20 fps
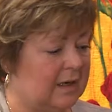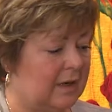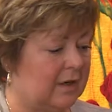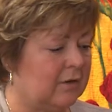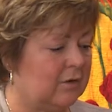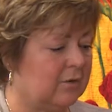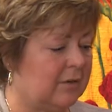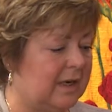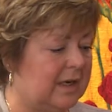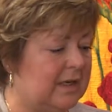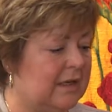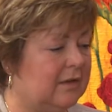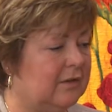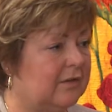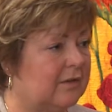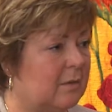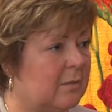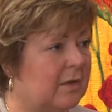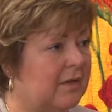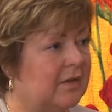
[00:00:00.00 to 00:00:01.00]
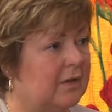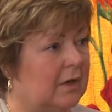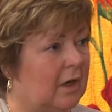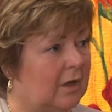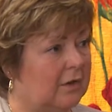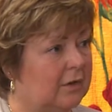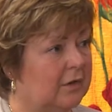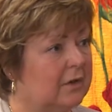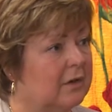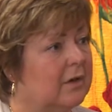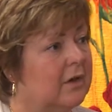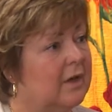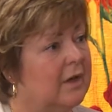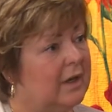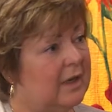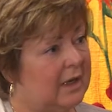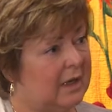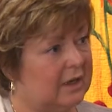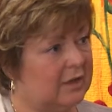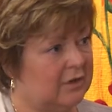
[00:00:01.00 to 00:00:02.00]
I grated some of the color
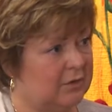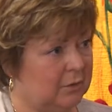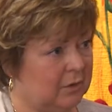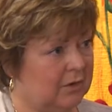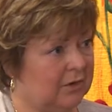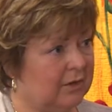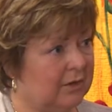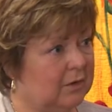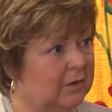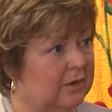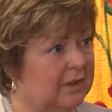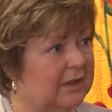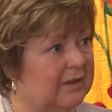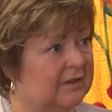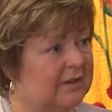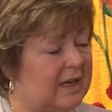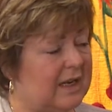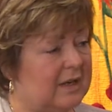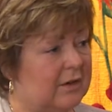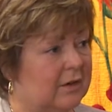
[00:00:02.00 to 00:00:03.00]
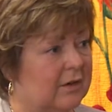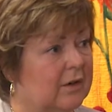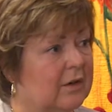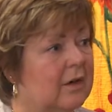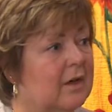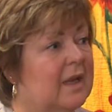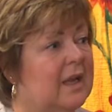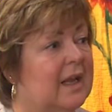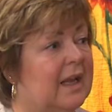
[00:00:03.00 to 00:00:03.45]
into a little container,